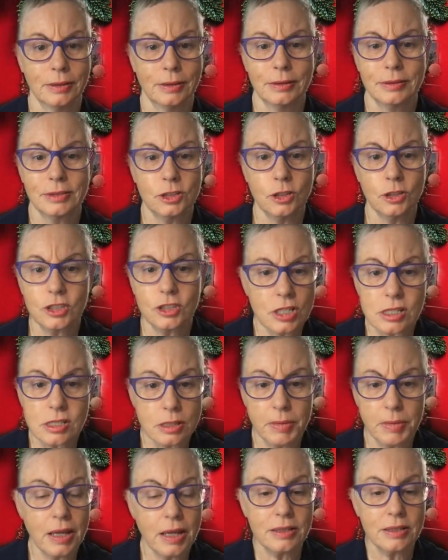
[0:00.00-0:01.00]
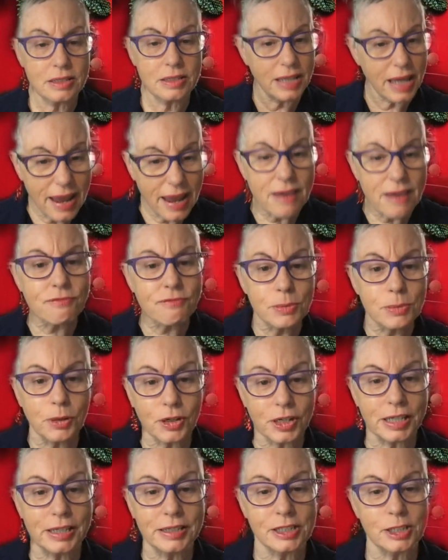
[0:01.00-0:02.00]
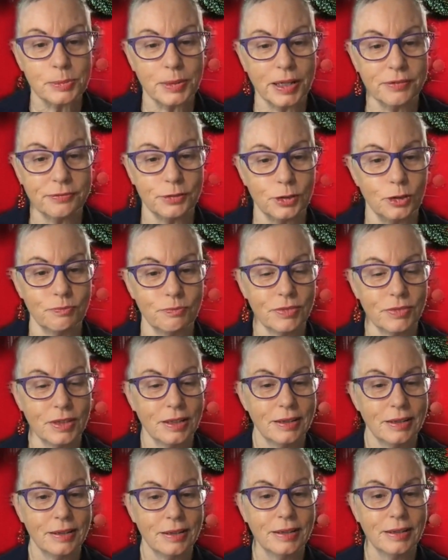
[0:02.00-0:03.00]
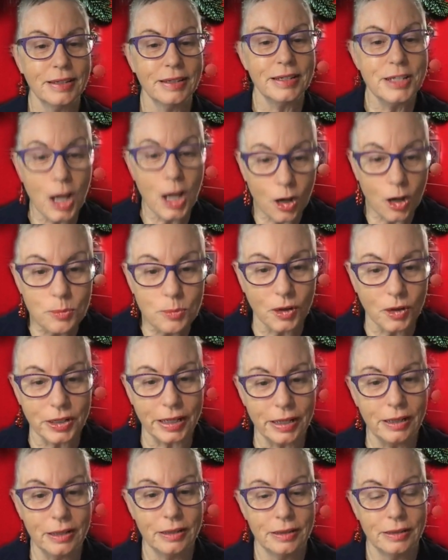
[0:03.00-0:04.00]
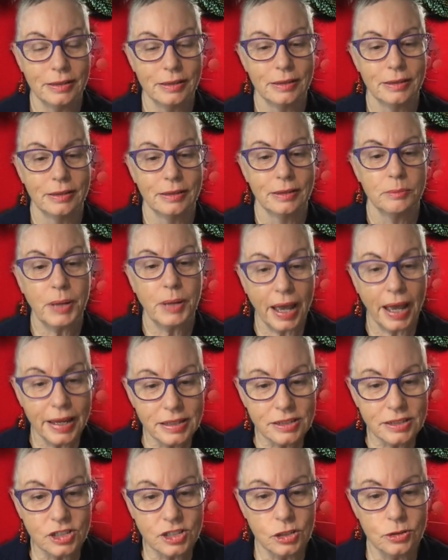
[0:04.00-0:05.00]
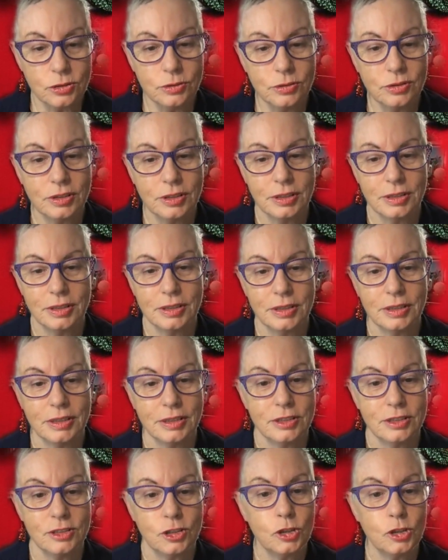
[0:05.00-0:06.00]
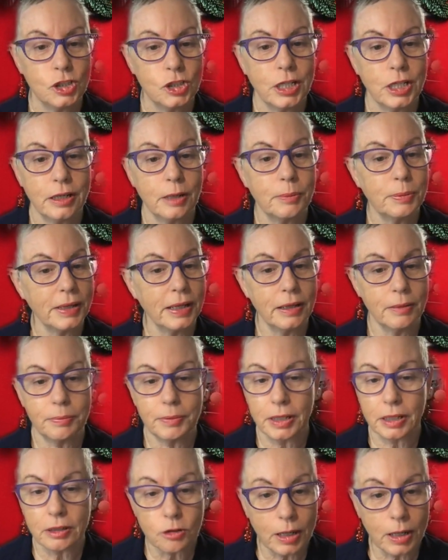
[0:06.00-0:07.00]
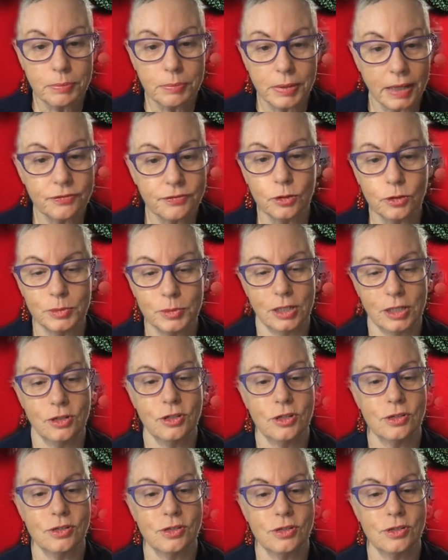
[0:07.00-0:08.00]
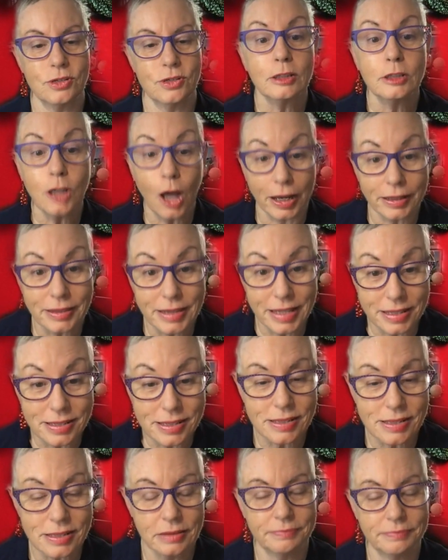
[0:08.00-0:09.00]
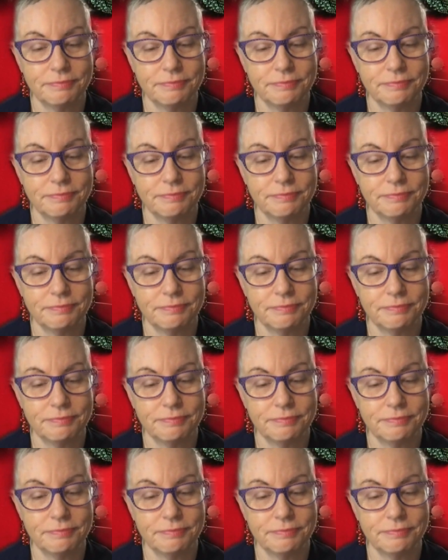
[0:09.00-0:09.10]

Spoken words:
It's not just to me, it's everybody in this platform. Nobody pays you to share a great platform that you're using like this.